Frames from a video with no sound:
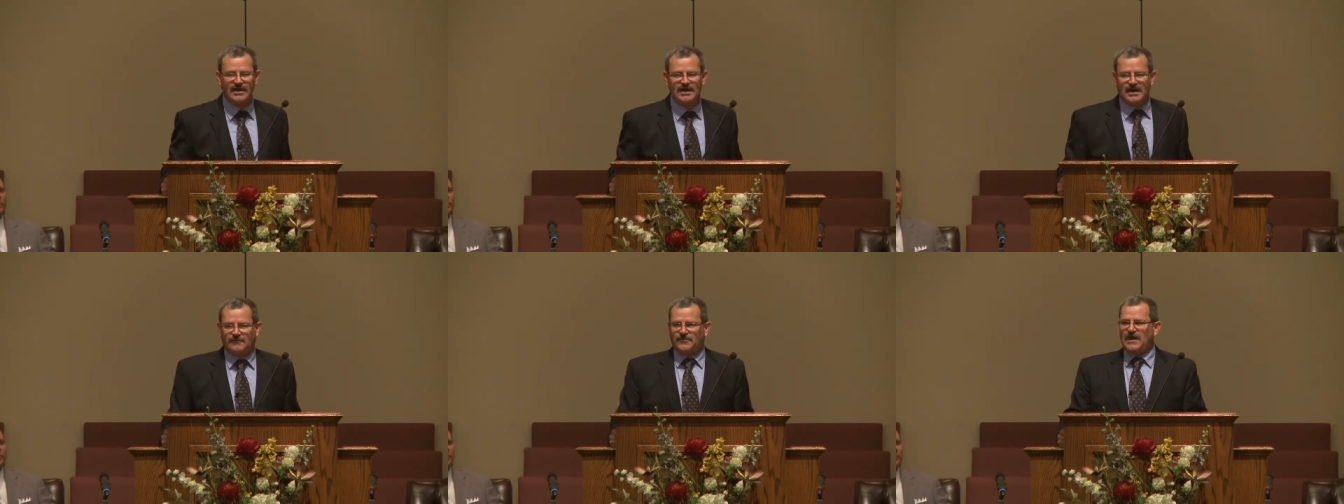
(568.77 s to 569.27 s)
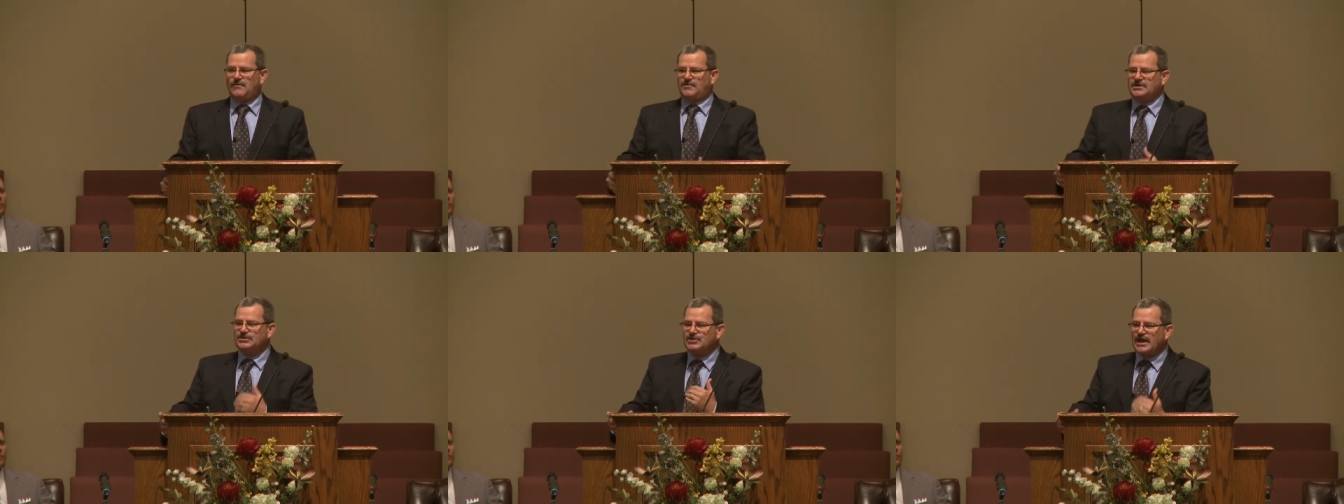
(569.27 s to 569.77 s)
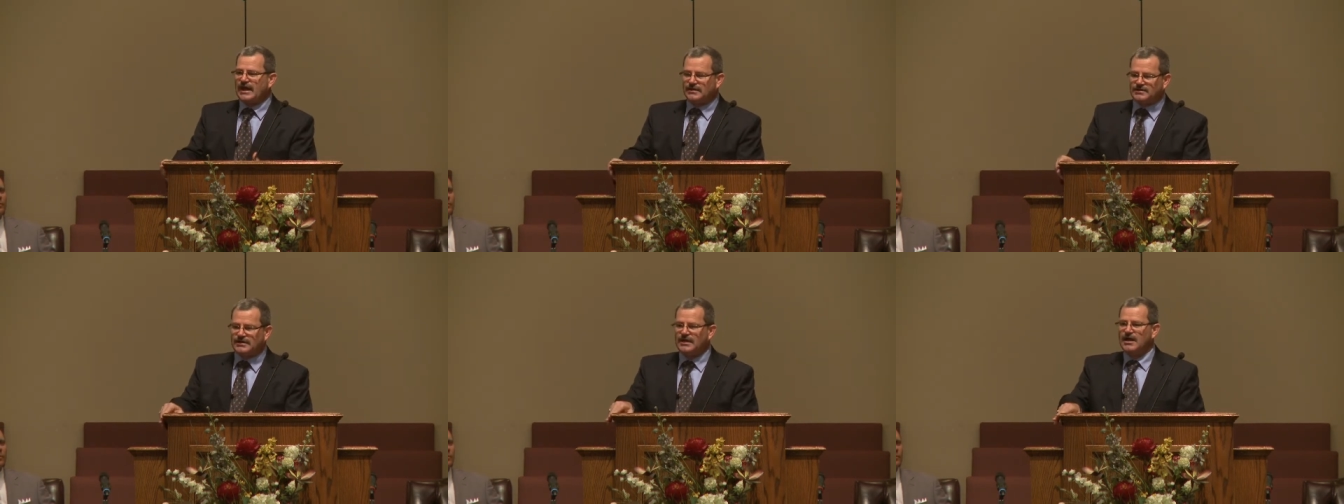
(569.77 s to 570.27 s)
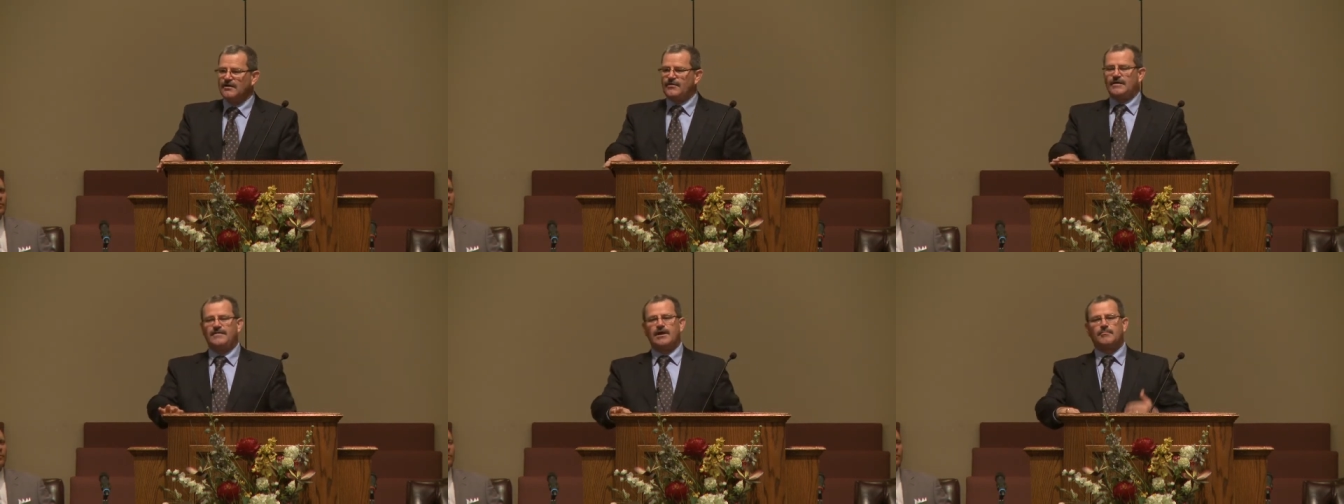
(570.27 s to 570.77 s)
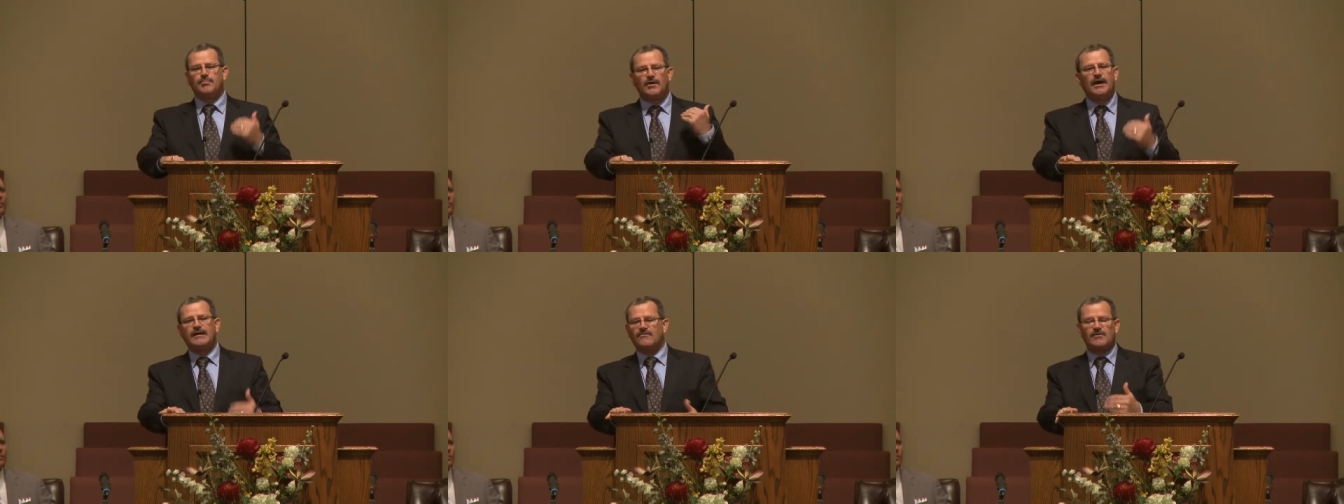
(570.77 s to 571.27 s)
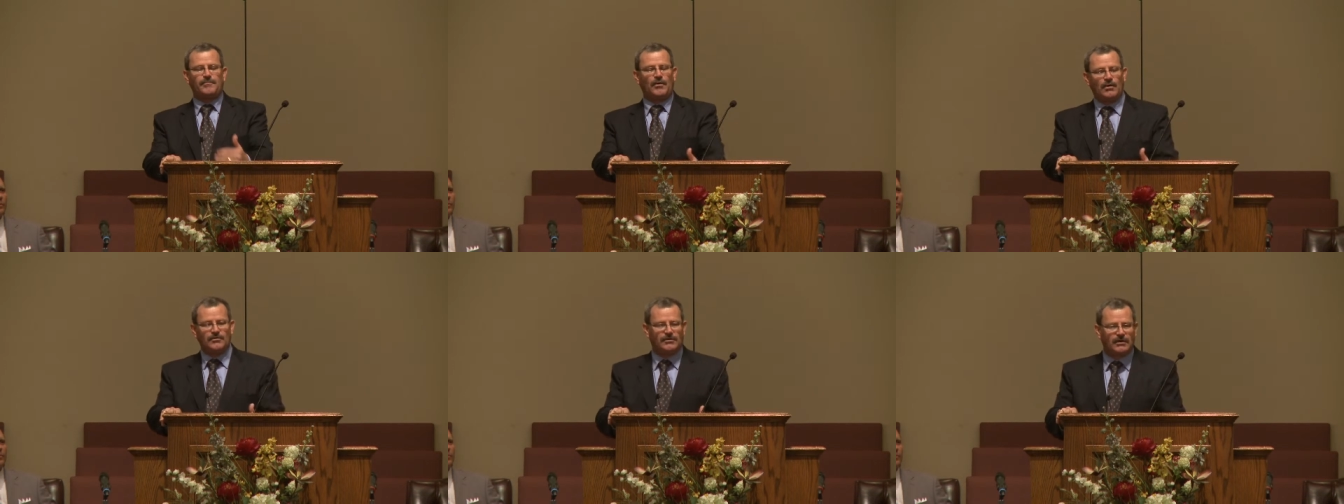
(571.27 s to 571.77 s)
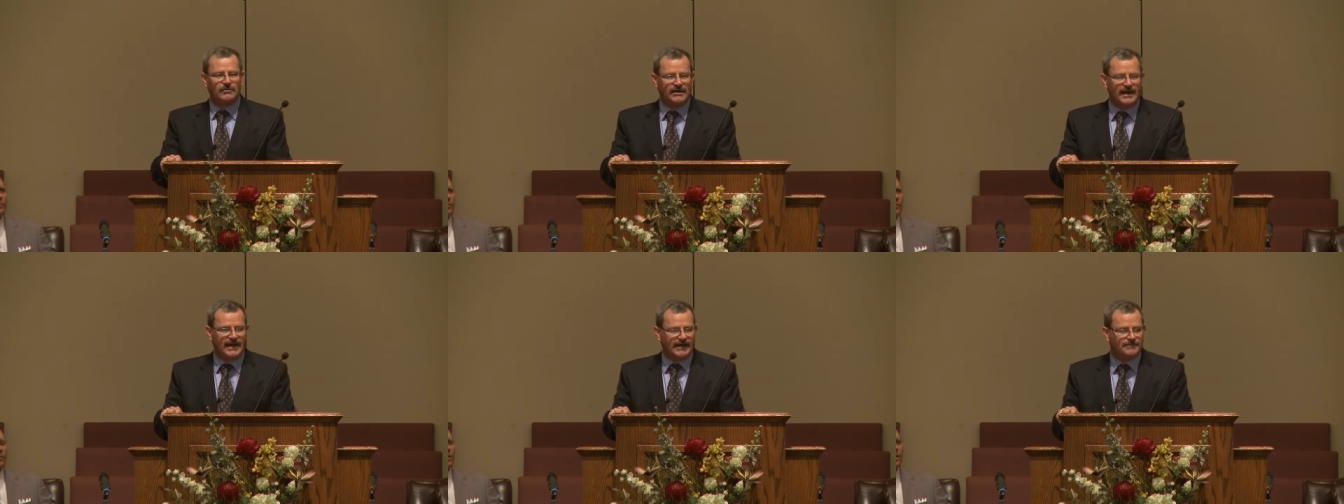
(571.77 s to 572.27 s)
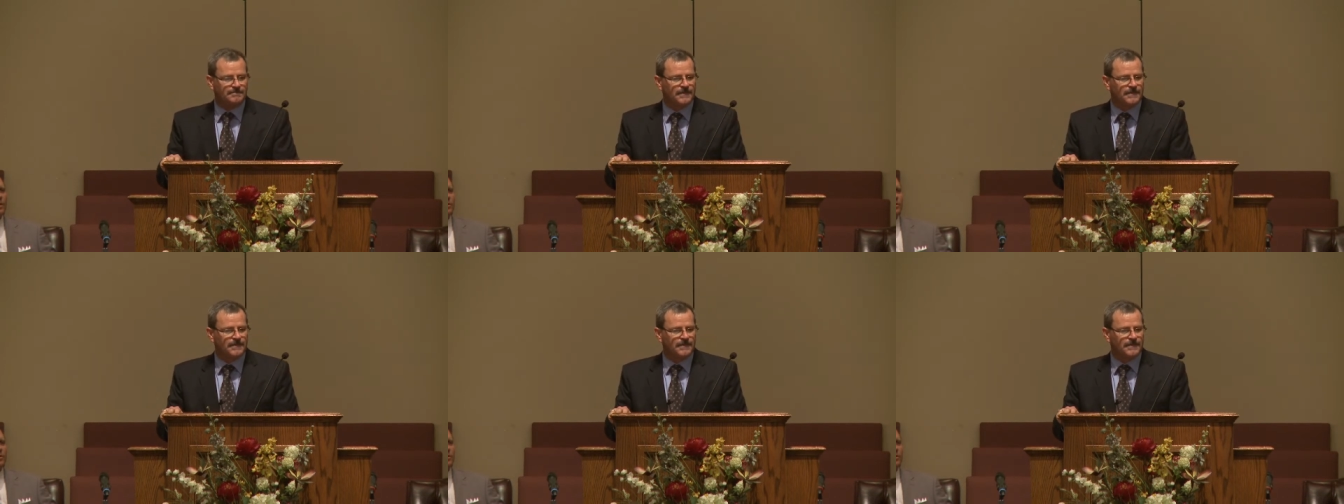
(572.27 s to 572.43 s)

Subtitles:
if they reject it, then their blood is upon their own head.